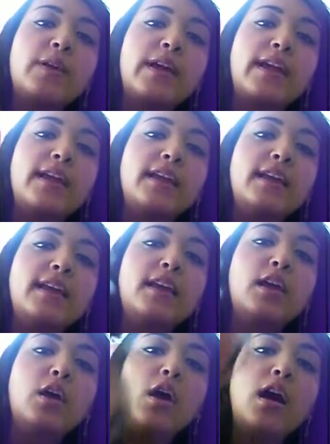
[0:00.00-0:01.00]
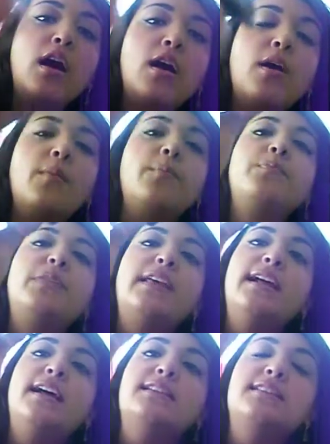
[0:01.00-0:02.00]
ring, um and
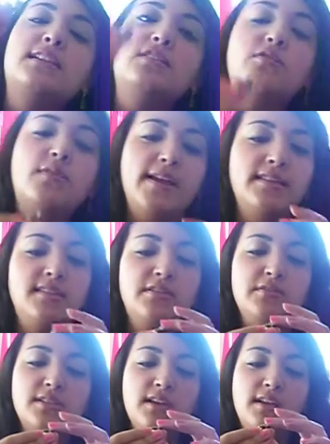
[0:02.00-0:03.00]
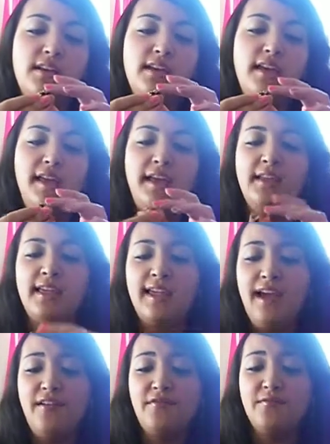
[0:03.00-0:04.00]
it has like little rhinestones on it. And like
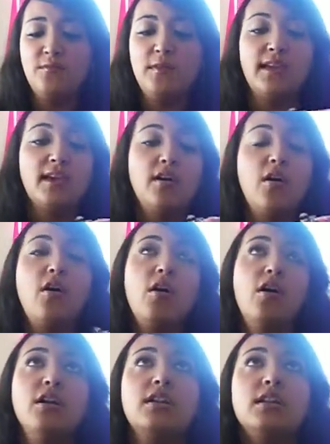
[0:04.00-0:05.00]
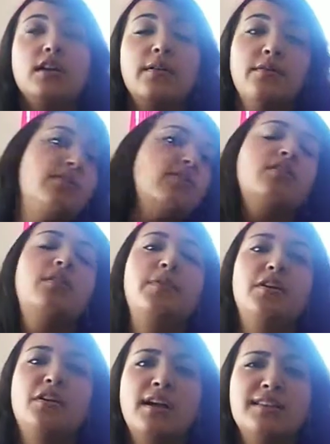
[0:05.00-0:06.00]
I, like on on the
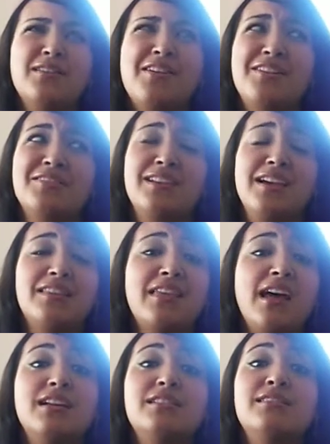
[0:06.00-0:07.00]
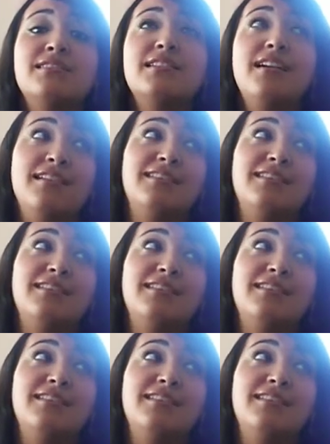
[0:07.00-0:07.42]
computer I saw it and I was like, that is the